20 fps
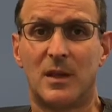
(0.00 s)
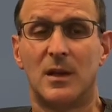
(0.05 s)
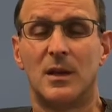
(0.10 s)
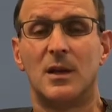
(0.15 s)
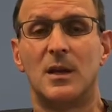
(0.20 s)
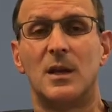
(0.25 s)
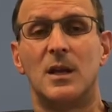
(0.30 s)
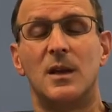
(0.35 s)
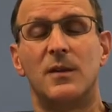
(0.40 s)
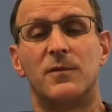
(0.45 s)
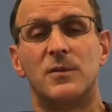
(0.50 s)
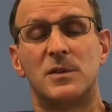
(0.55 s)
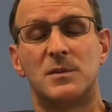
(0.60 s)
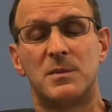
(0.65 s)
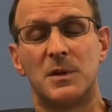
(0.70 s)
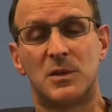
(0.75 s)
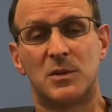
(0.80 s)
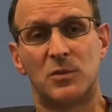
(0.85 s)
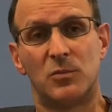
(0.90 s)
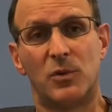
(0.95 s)
If you speak to
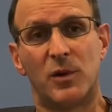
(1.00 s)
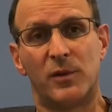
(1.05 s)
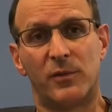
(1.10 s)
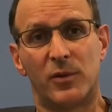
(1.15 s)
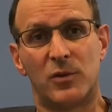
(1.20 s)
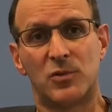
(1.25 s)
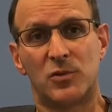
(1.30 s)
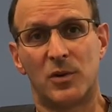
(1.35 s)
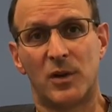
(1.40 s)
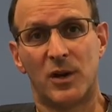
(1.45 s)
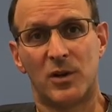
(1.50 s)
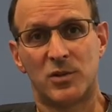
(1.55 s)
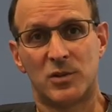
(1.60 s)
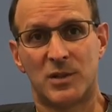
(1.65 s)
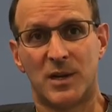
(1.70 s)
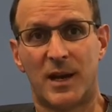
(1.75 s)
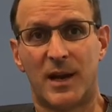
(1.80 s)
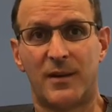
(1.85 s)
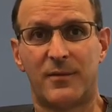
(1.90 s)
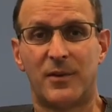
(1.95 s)
one of our triage
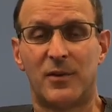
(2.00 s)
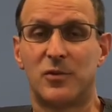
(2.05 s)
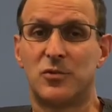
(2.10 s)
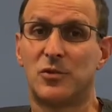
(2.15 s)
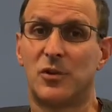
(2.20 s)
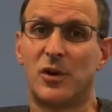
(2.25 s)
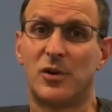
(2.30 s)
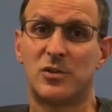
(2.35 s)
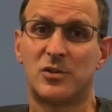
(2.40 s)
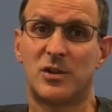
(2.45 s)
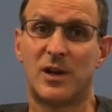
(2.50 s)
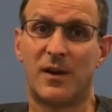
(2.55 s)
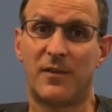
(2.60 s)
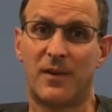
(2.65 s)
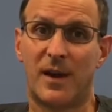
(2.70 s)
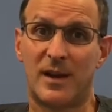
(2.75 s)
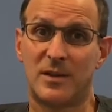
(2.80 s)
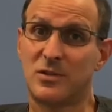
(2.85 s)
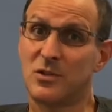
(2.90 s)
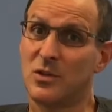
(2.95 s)
staff and our triage staff
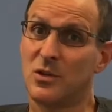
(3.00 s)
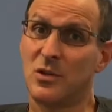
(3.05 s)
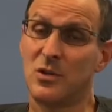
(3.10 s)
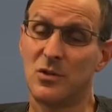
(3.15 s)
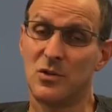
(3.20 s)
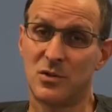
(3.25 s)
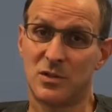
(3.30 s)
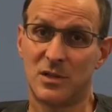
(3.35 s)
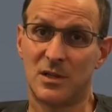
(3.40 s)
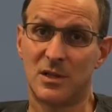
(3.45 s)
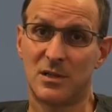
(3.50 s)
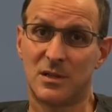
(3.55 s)
asks you to use this,